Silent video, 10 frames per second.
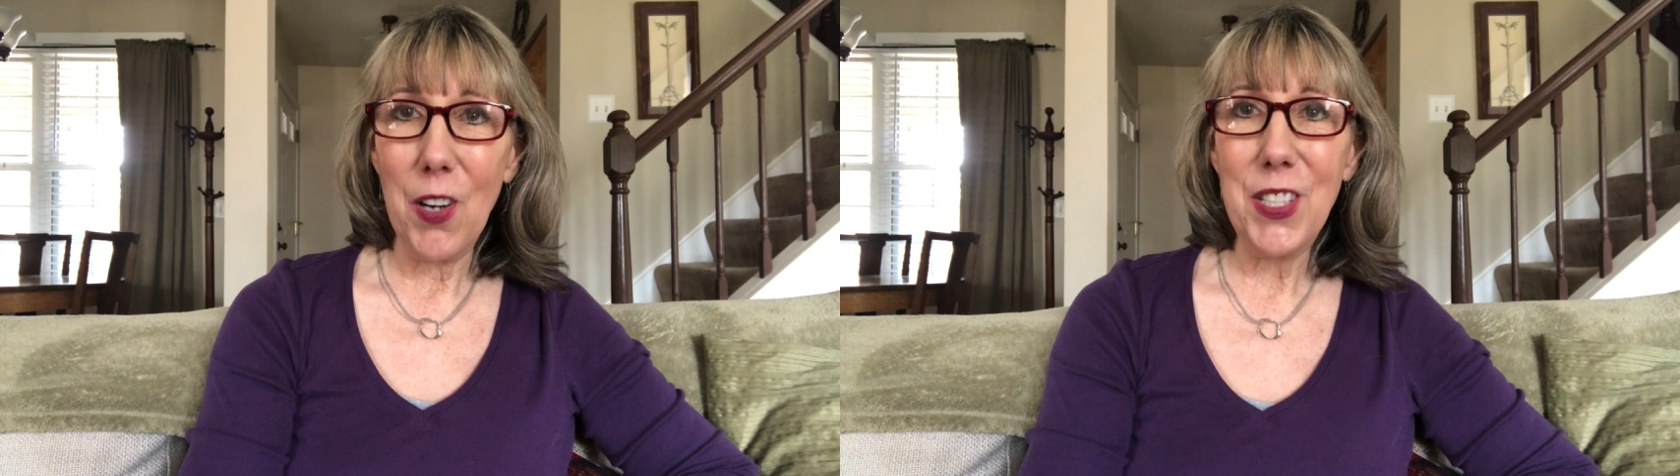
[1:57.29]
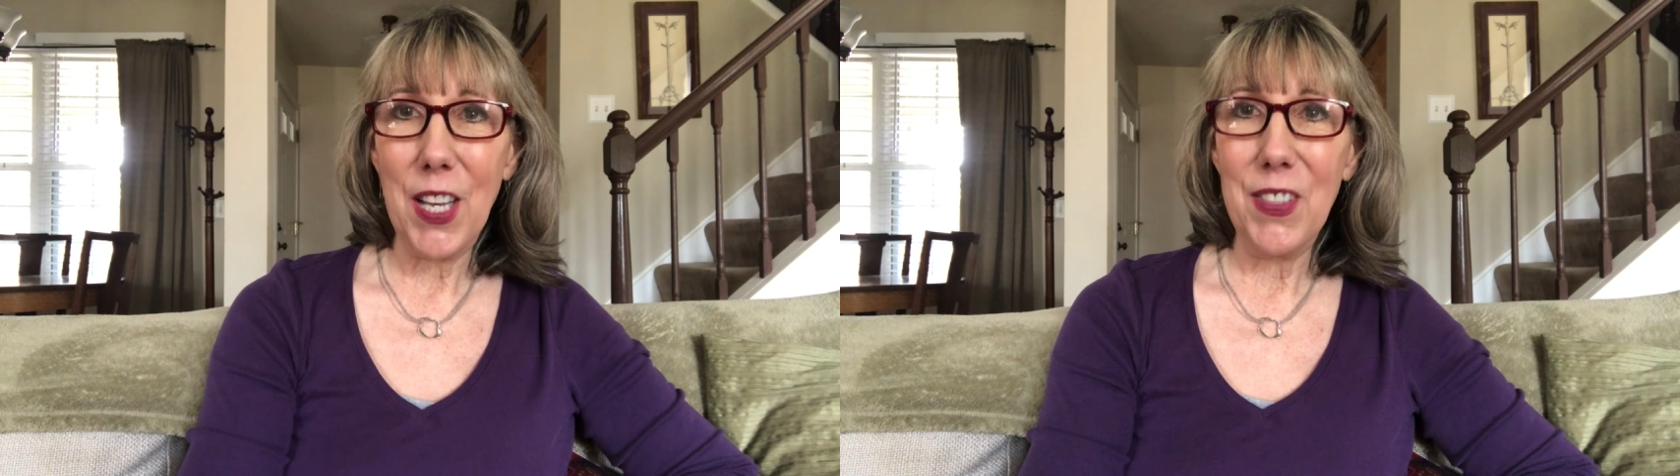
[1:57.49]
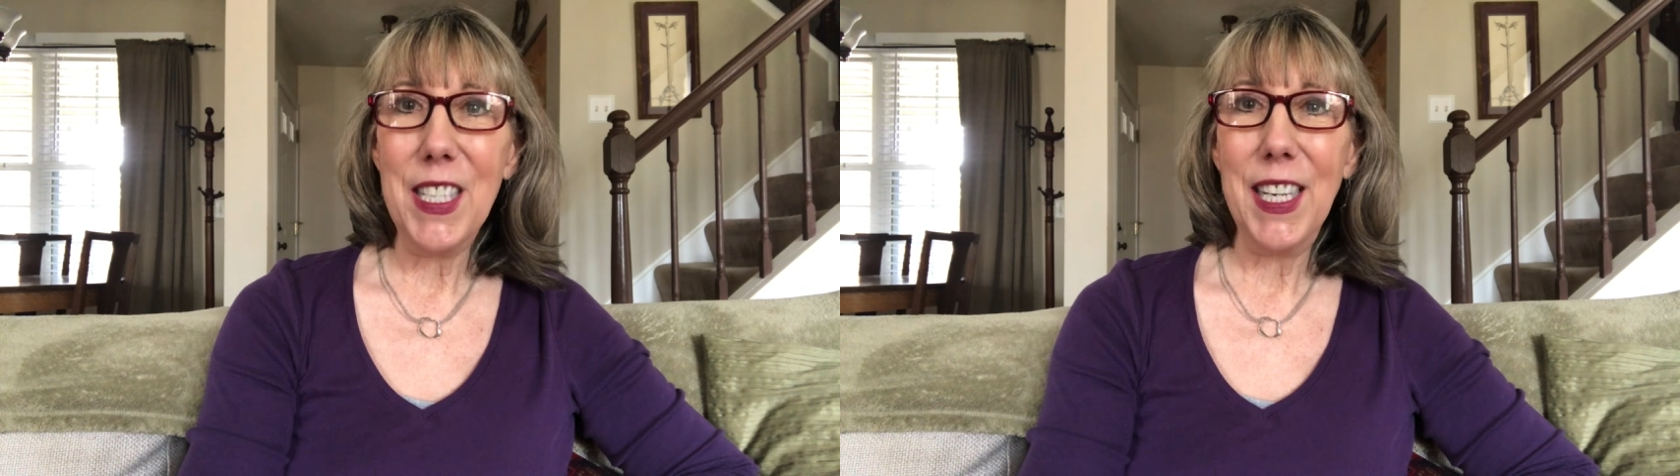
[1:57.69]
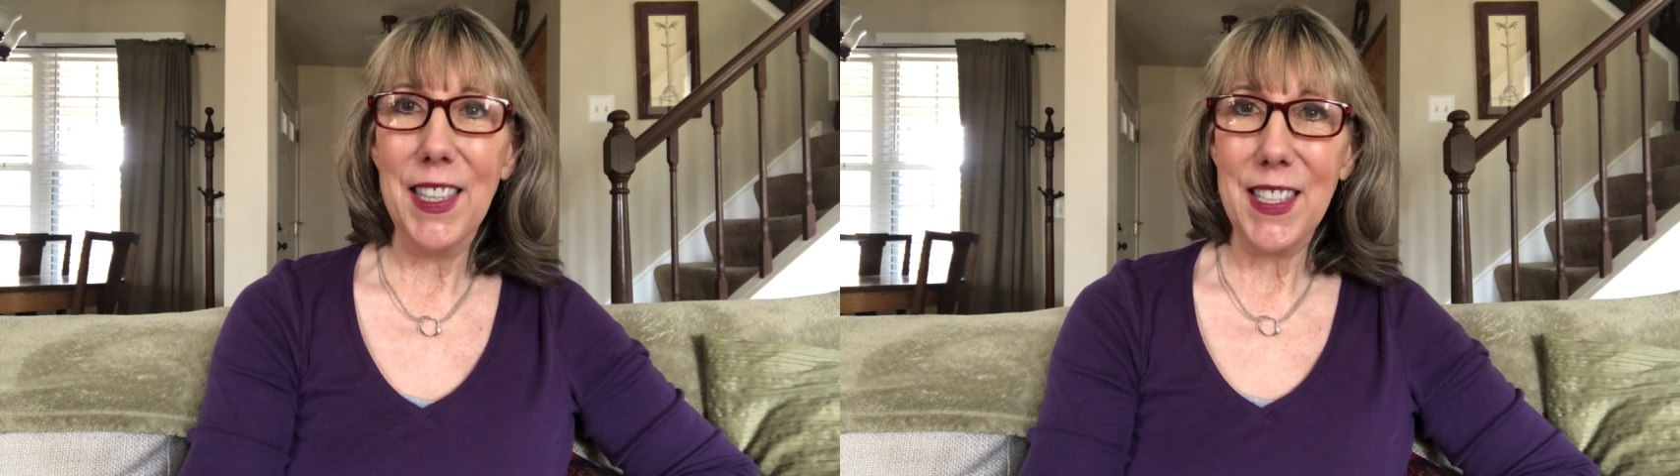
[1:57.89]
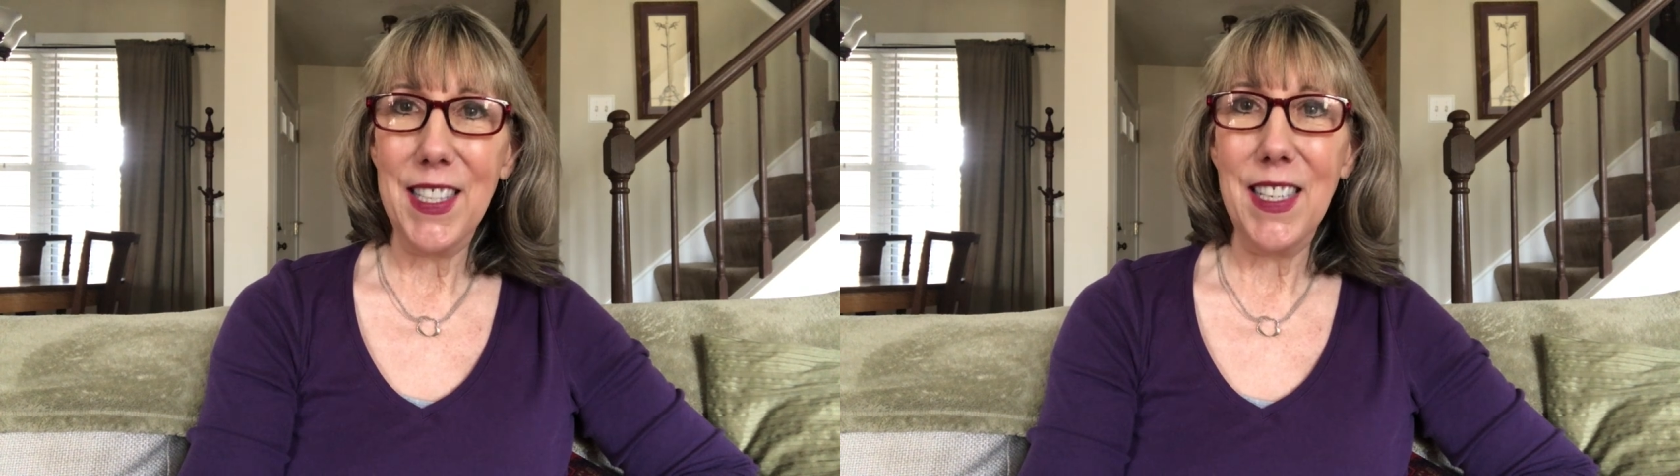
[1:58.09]
our
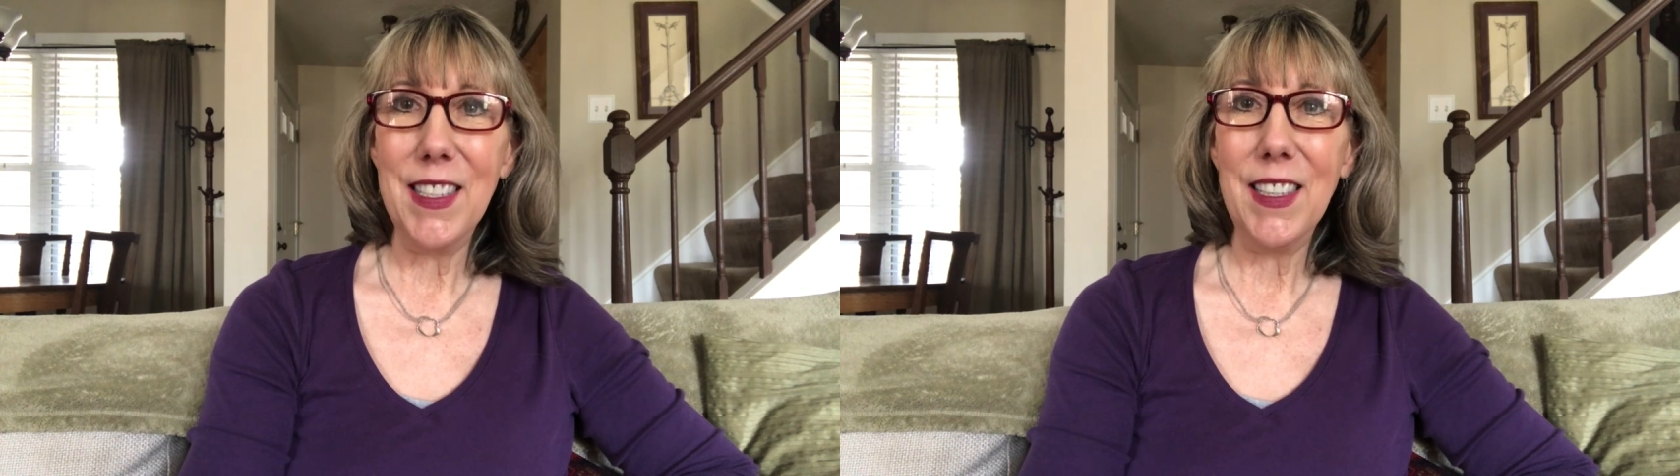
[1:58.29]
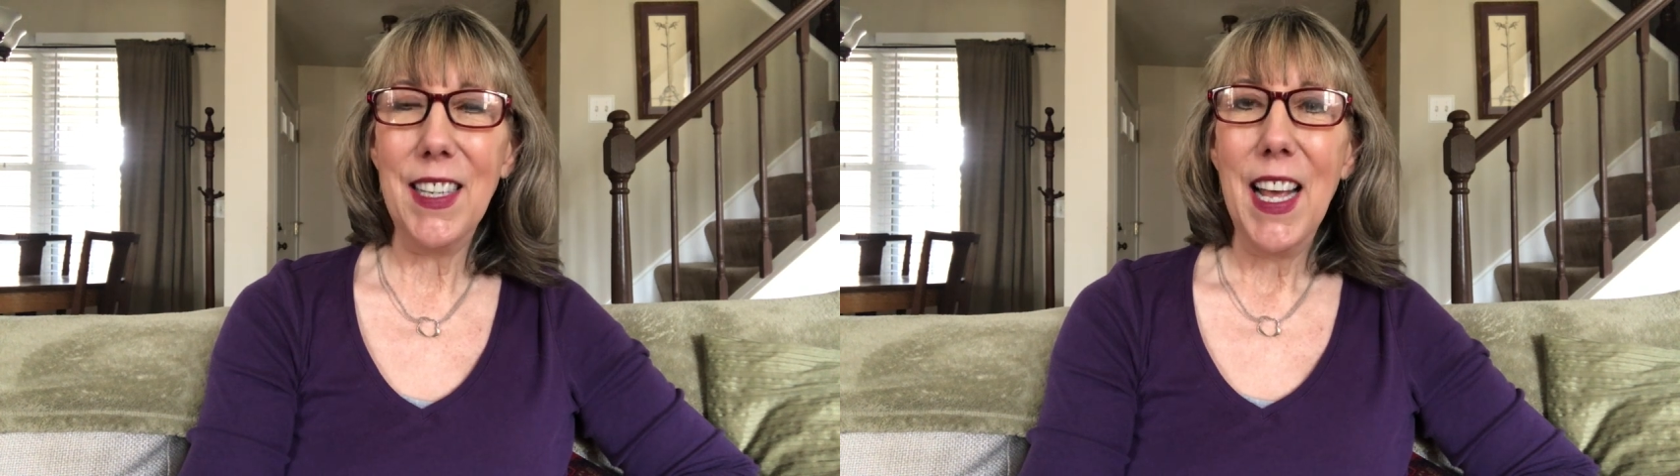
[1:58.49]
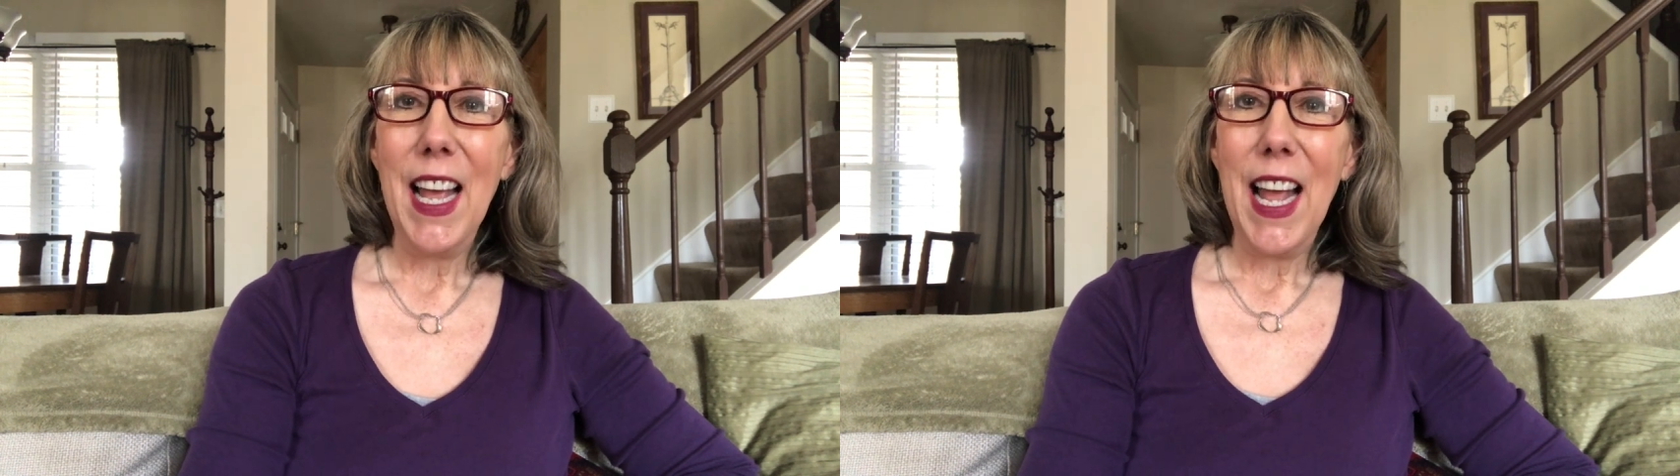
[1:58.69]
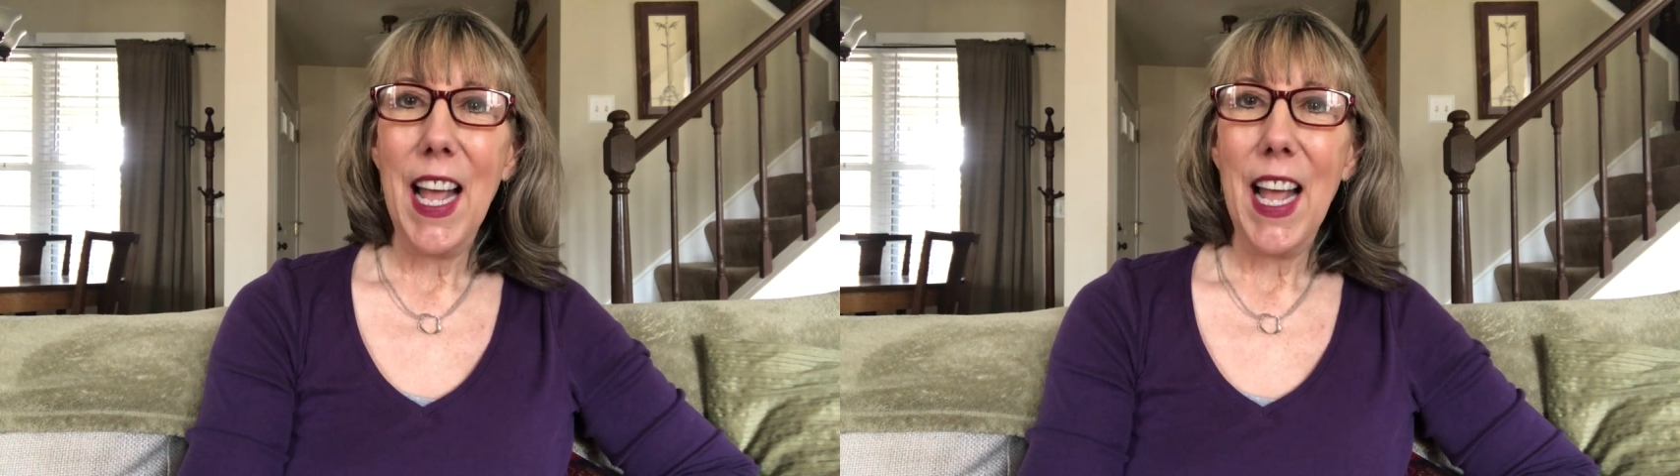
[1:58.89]
17th season,